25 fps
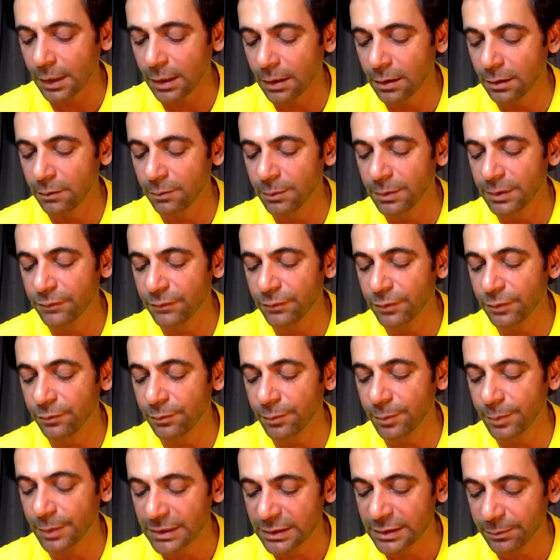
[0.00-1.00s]

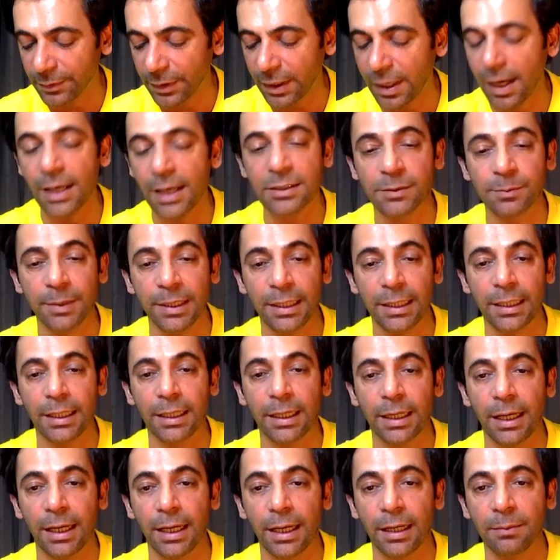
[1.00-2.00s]
with Mr. Vikas Bahl
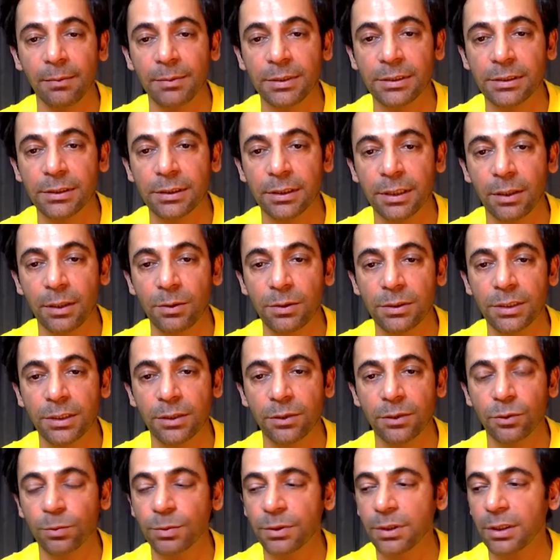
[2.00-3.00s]
and Mr. Rahul Sen
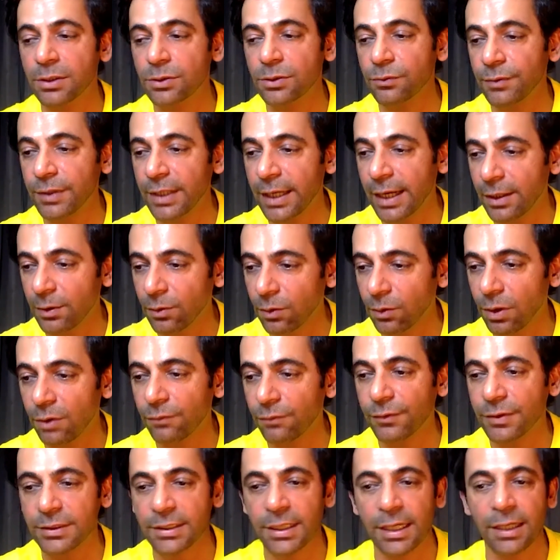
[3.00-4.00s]
Gupta. So we had, all of
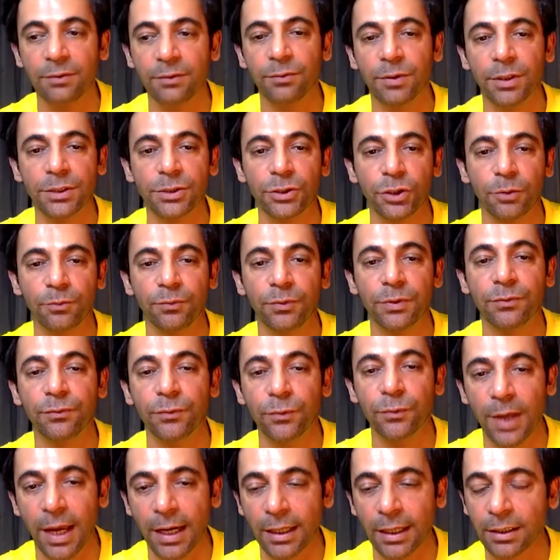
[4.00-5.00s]
us had a workshop with
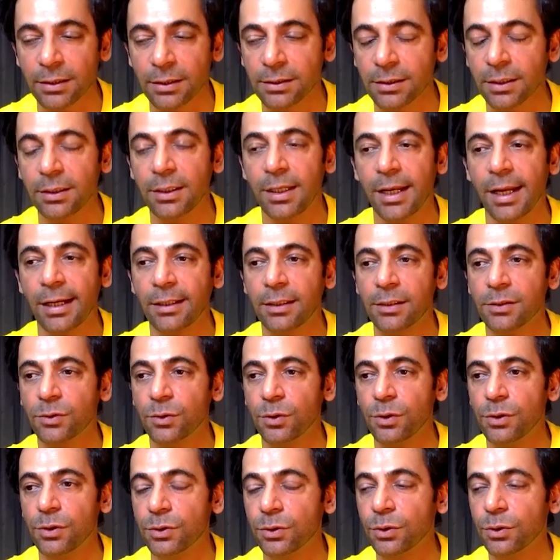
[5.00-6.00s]
few actors, other actors
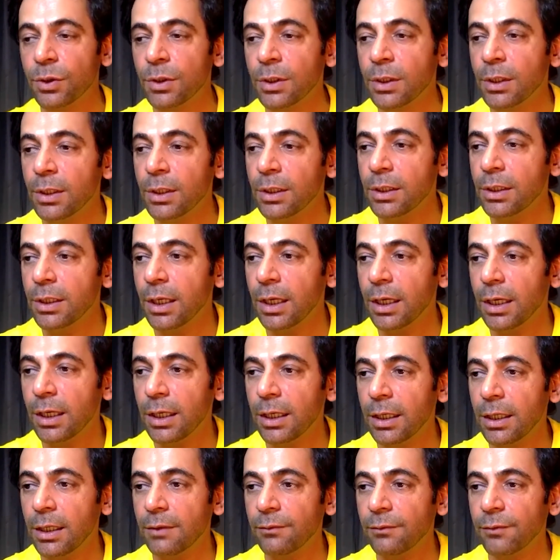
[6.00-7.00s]
also,
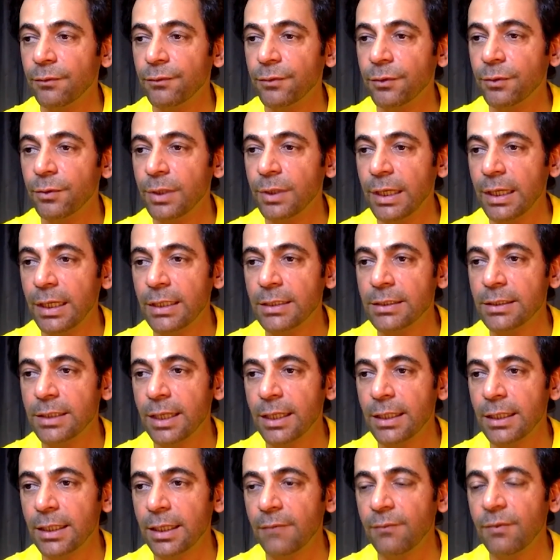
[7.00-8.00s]
for a few days,
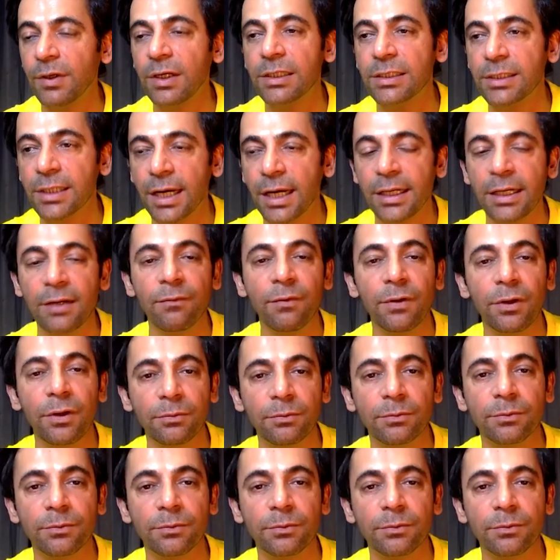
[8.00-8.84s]
and then we decided